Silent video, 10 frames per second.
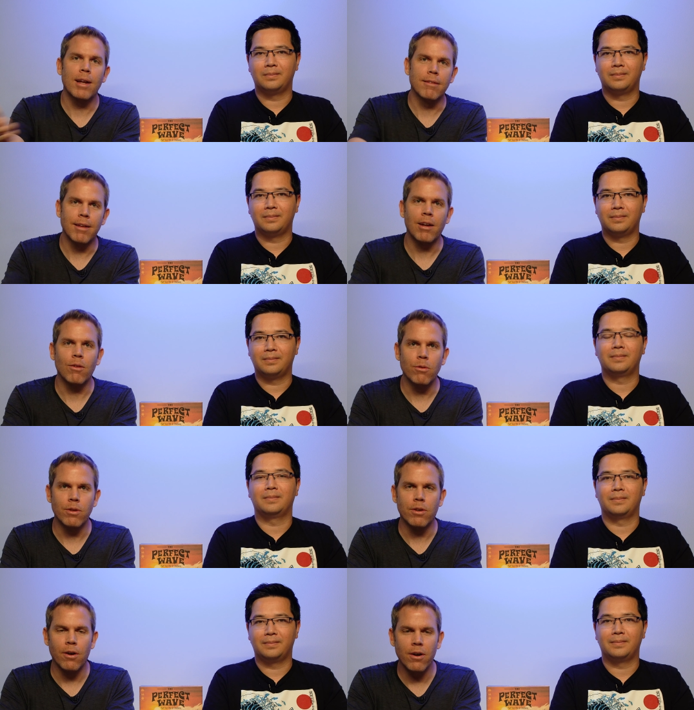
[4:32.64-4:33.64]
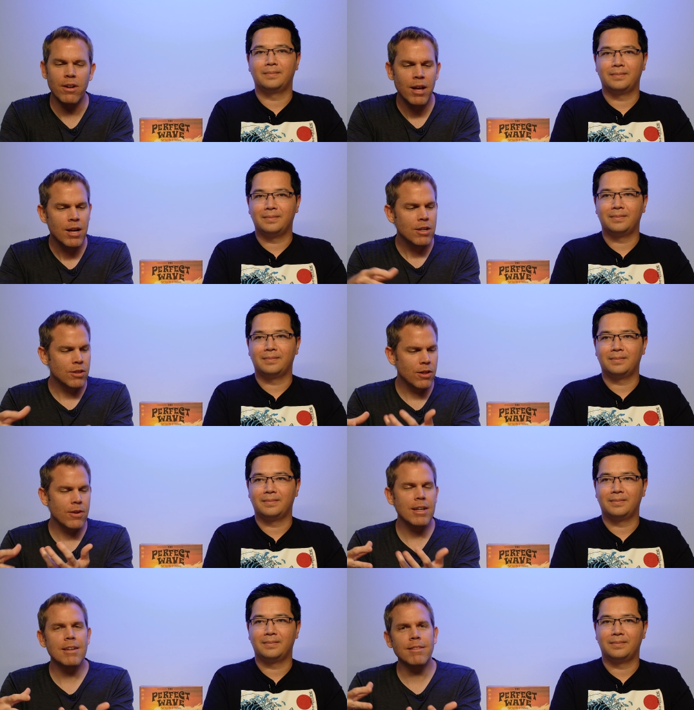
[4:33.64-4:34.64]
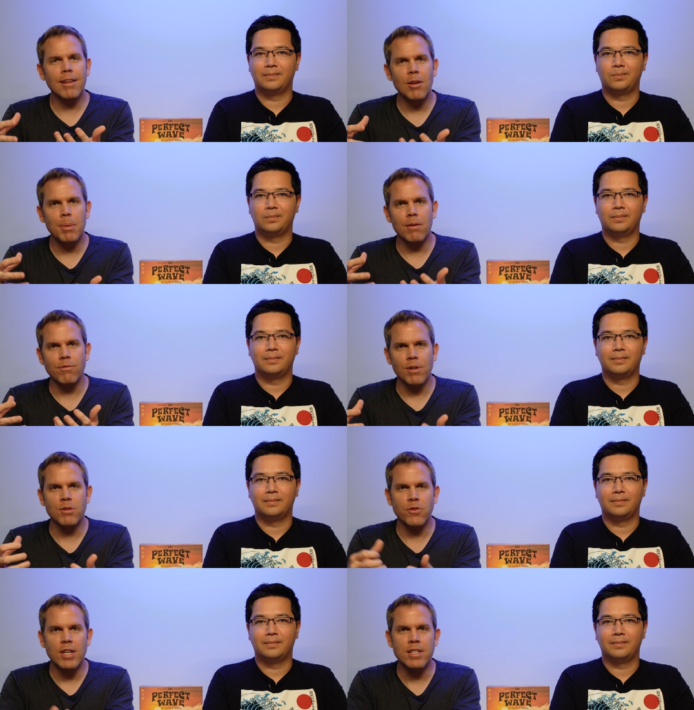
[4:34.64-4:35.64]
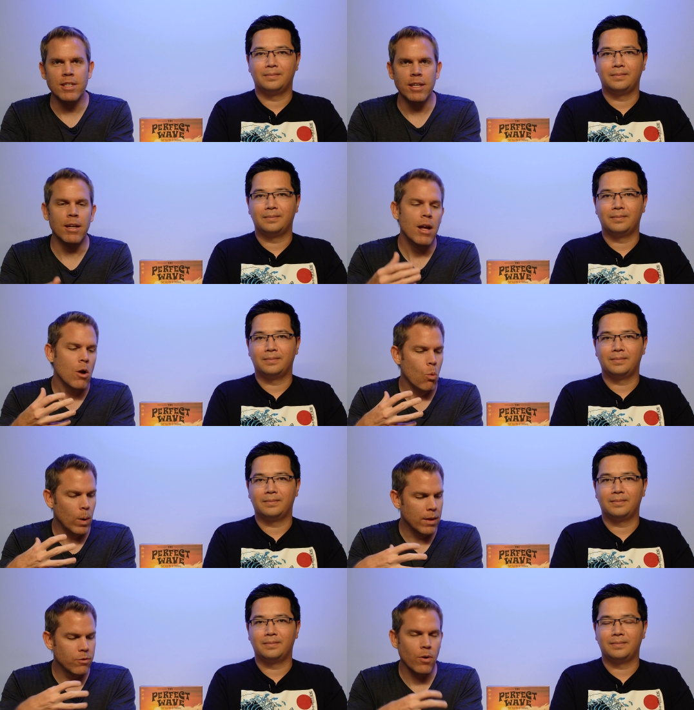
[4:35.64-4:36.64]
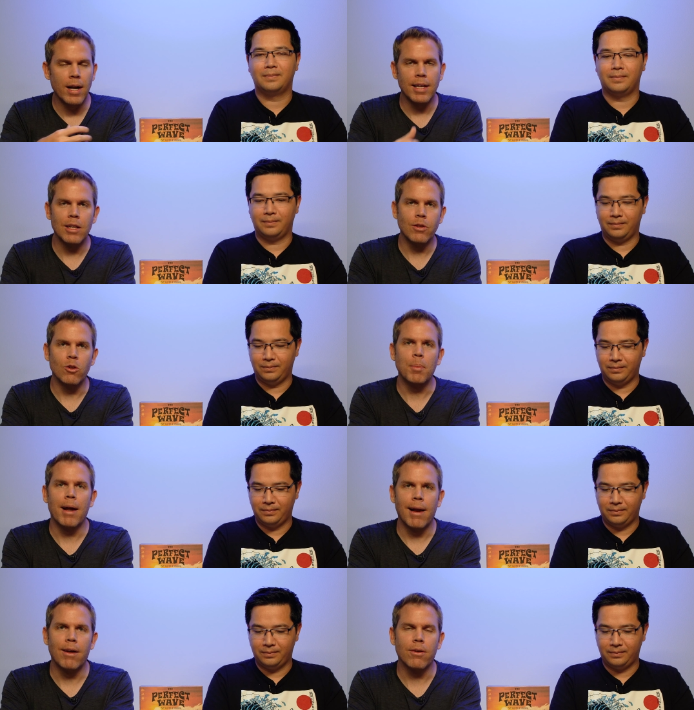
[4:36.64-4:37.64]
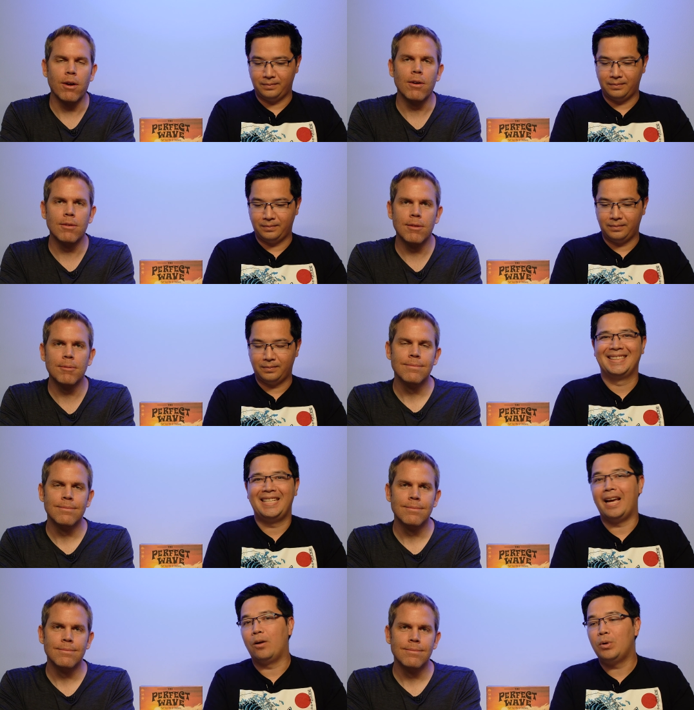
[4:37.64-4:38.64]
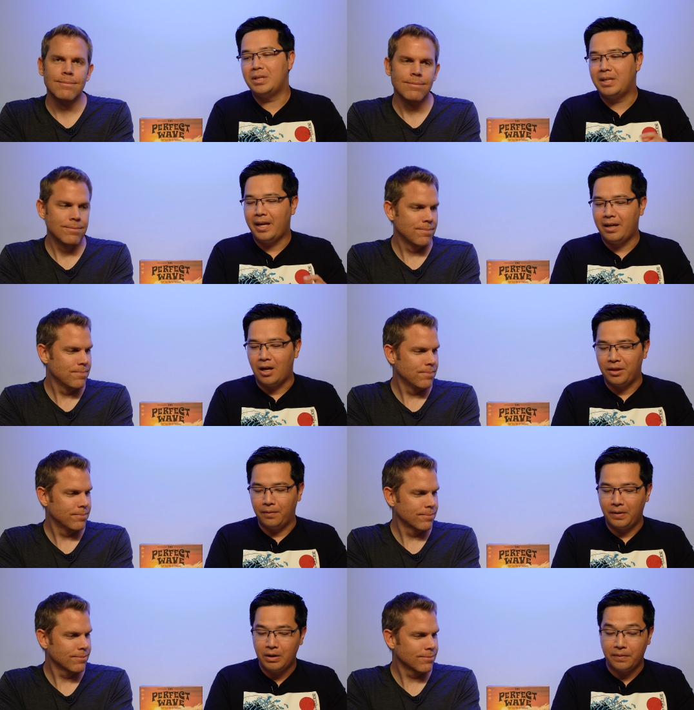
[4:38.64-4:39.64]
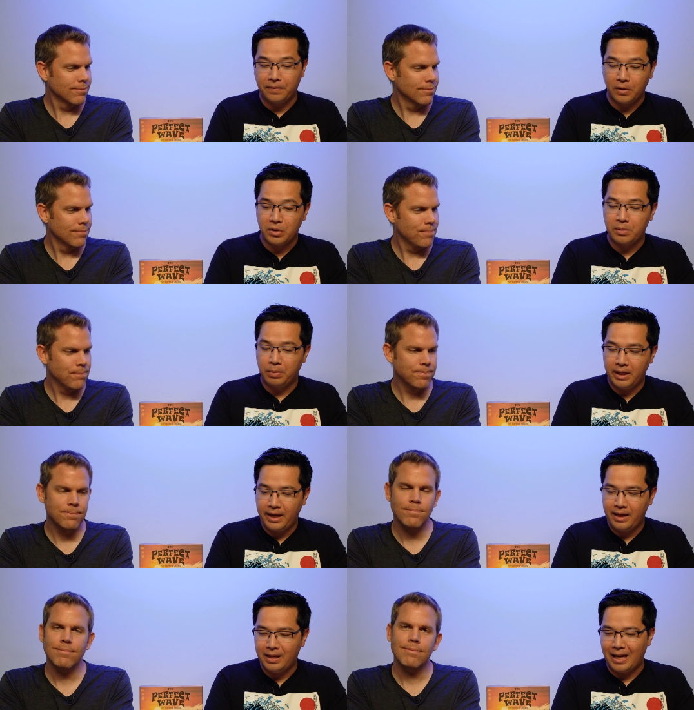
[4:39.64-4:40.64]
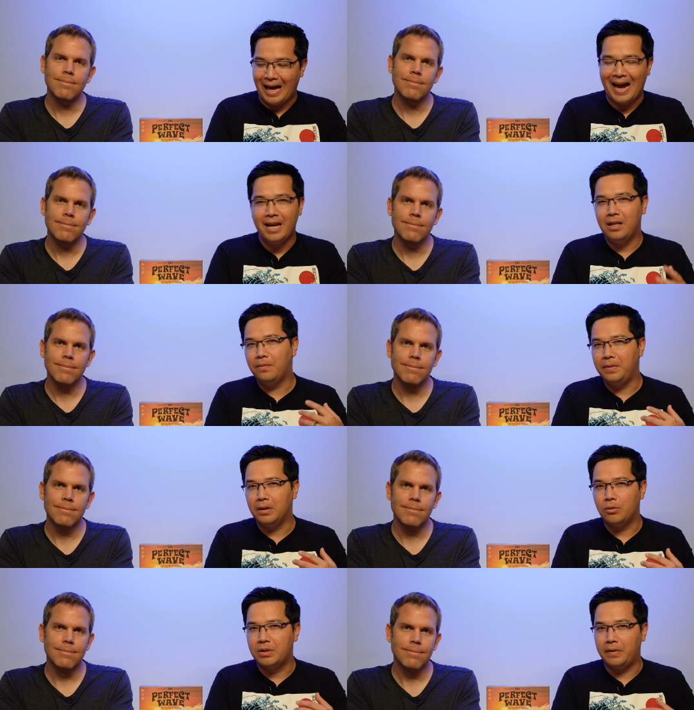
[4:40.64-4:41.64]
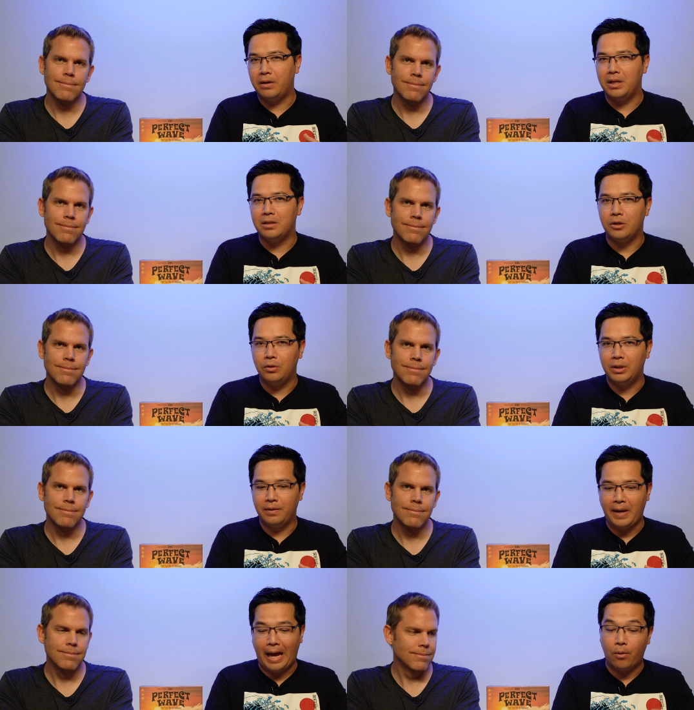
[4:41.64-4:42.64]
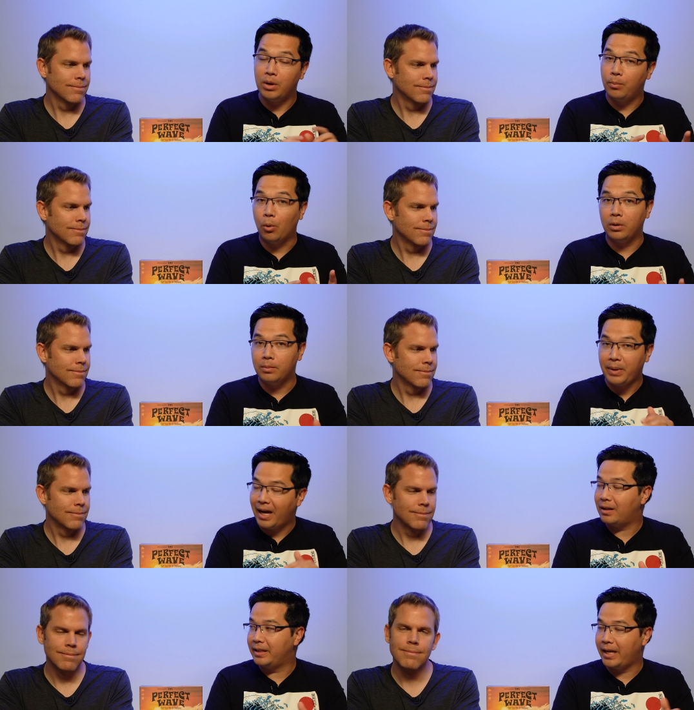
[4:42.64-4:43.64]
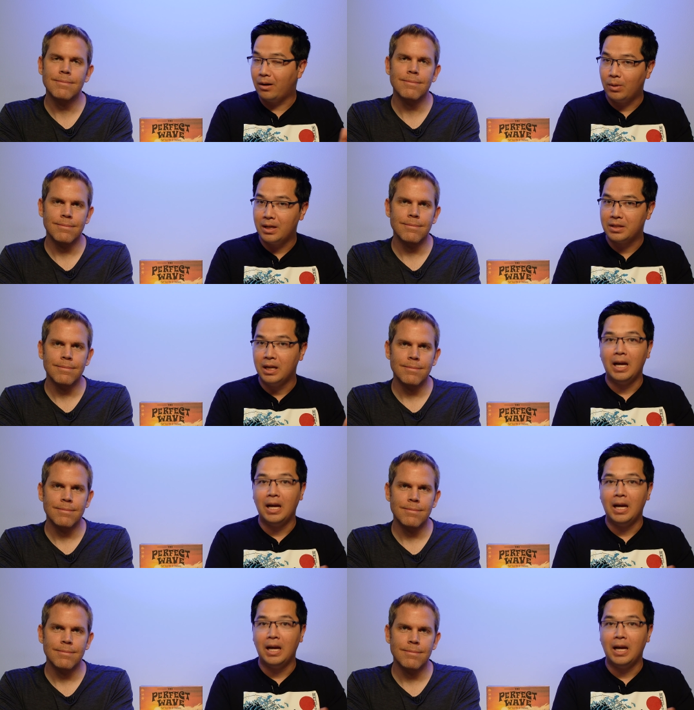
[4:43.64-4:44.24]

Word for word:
Speaker 1: you had to cycle through the card. So there is a little bit of frustration with trying to get those paddle out cards.
Speaker 2: Yeah, I would say on the very first play, I didn't feel it was very intuitive how important paddling out was.